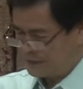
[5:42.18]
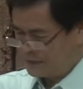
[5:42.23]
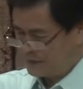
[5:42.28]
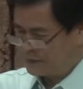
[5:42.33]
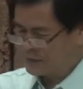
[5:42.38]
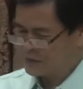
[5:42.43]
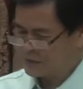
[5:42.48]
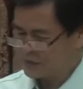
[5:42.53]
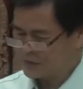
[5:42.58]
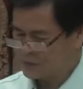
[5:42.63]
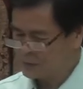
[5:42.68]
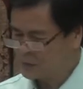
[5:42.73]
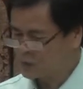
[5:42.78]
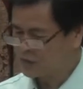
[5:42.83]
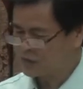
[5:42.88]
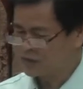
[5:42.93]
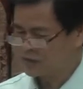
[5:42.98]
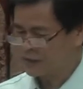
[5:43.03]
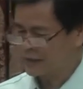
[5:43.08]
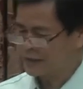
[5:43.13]
Here is a
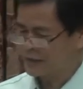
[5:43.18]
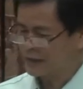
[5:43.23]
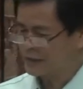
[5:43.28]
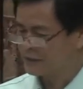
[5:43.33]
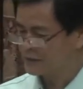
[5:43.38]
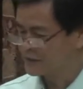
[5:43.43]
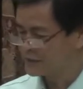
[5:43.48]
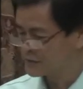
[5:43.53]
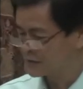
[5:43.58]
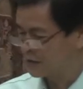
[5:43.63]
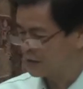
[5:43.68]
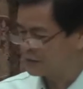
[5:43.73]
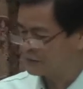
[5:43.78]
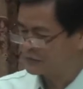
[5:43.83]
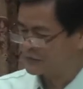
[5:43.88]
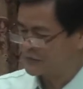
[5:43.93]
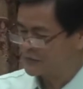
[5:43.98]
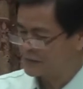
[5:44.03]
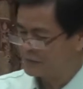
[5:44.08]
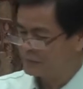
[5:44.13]
more startling
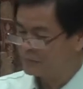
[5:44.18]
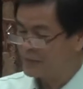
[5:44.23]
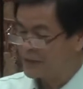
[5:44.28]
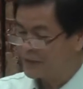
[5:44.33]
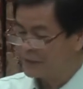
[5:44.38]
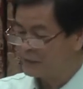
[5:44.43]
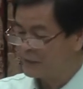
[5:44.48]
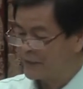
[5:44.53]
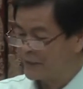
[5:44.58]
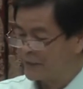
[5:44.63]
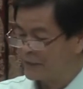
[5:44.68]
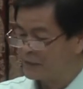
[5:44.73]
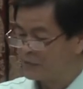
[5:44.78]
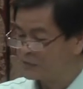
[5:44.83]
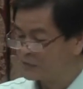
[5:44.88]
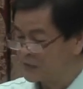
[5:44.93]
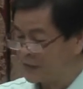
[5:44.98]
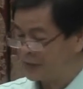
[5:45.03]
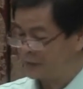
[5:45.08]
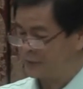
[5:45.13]
discovery made by a
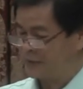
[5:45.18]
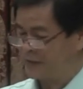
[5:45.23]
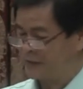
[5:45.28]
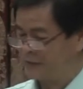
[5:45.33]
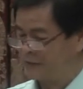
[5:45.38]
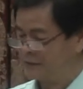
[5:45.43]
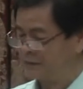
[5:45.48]
farmer.